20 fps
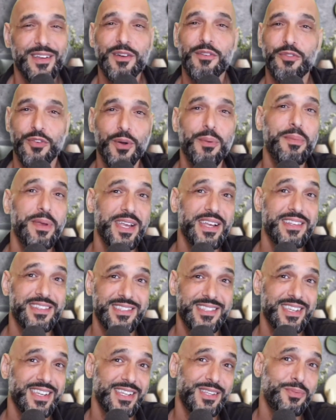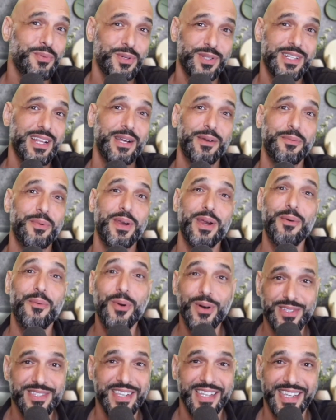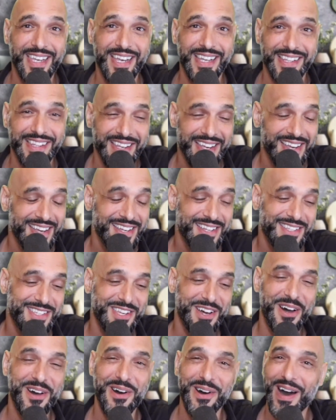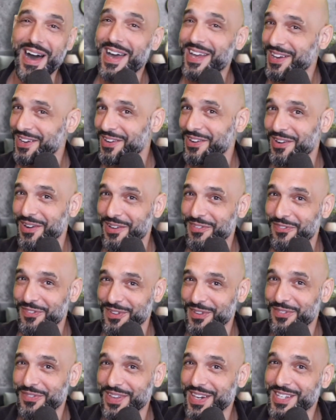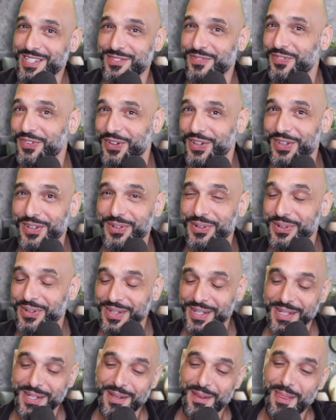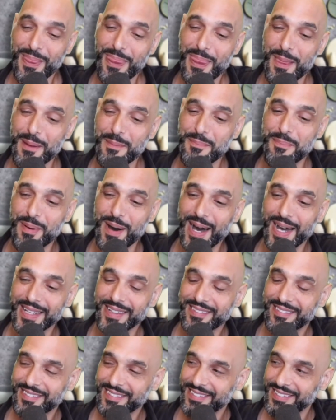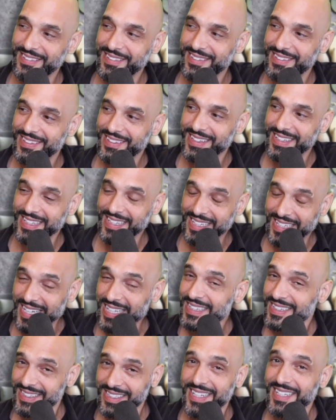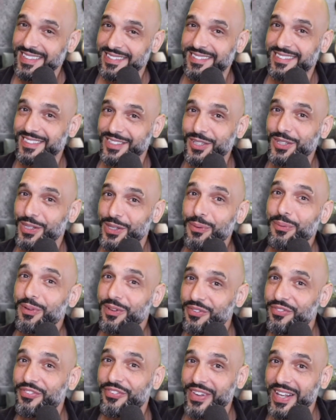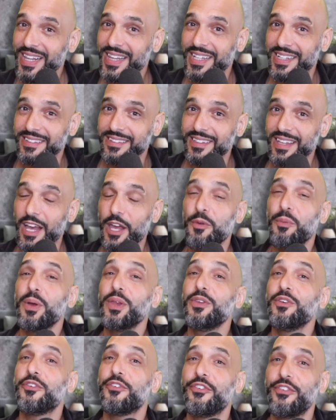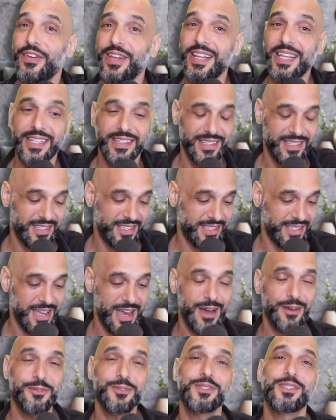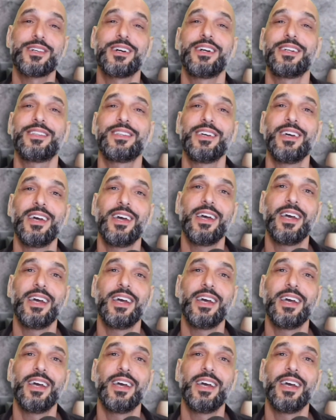for me, it was like when I was a kid. So I don't know if it is for you, but get this, you will feel it. And when you feel it, this is how you start